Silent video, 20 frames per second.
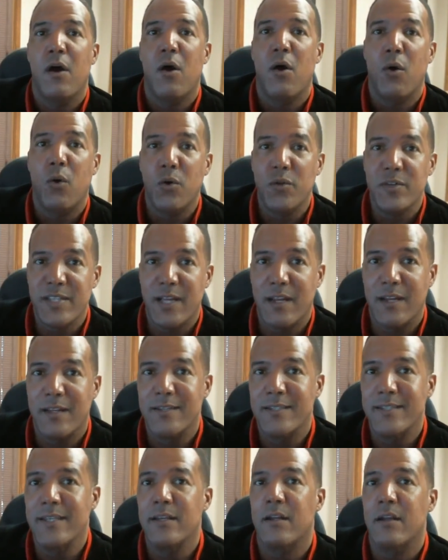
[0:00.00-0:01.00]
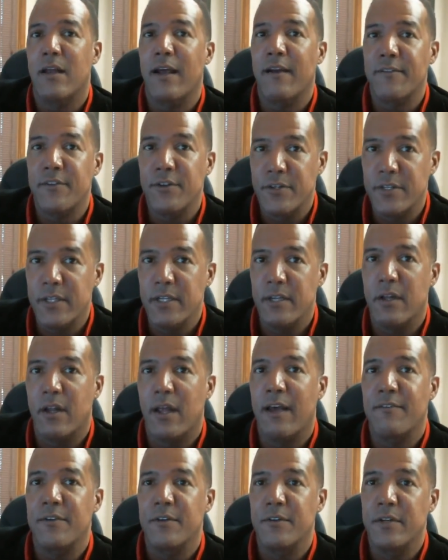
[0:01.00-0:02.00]
wholesaling deal after deal
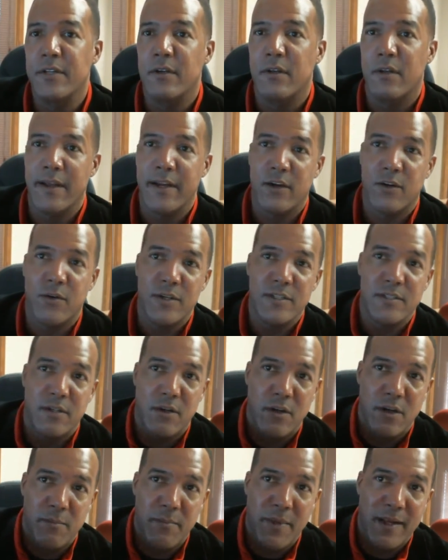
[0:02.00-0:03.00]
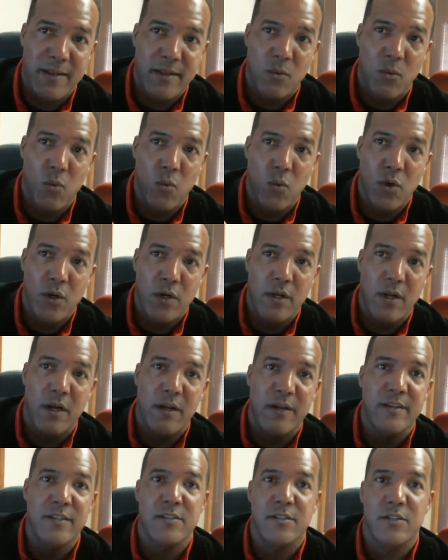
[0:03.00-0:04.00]
after deal. Like Kris learned about the wood
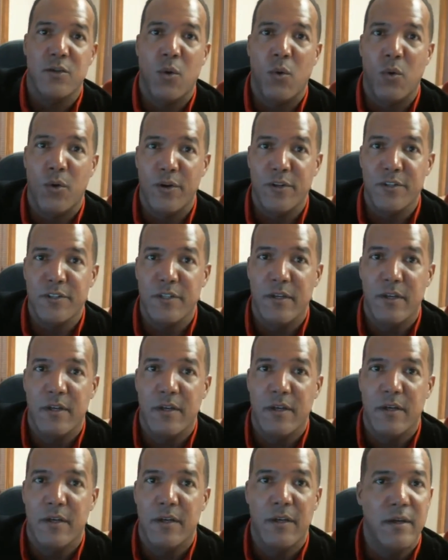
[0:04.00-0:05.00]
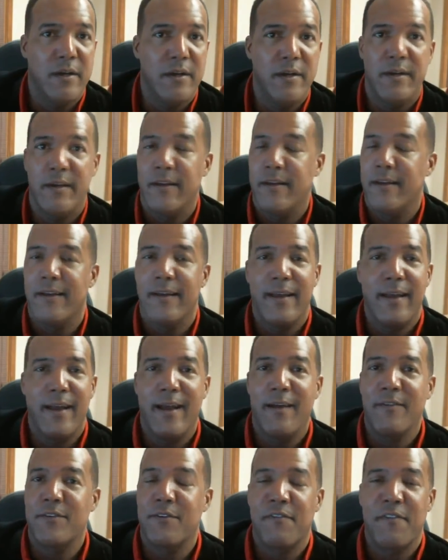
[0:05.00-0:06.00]
on his doors.
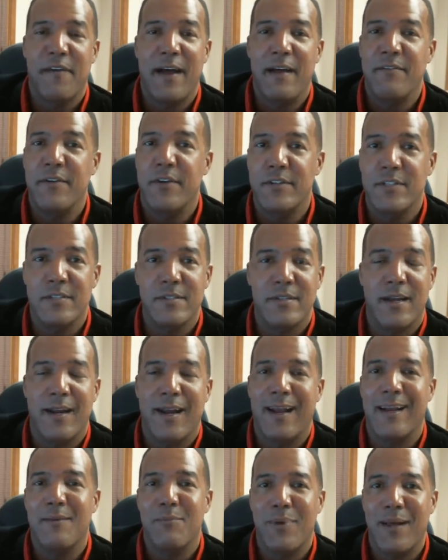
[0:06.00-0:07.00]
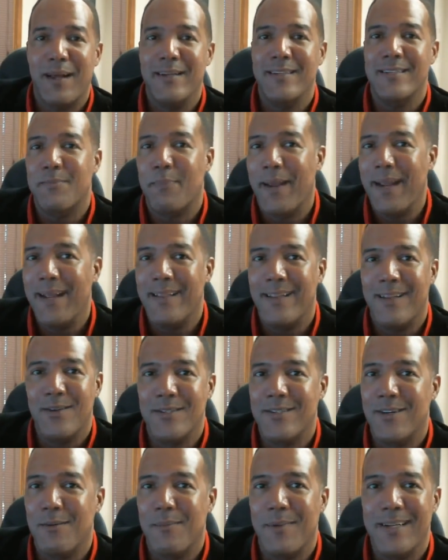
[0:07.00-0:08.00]
After five years, he's like, I can probably just paint
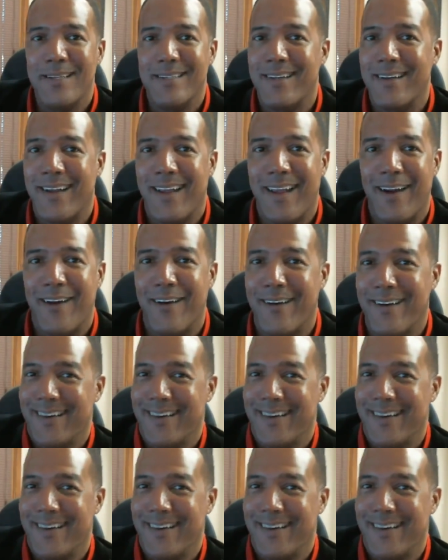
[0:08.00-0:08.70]
those. Nobody's going to care.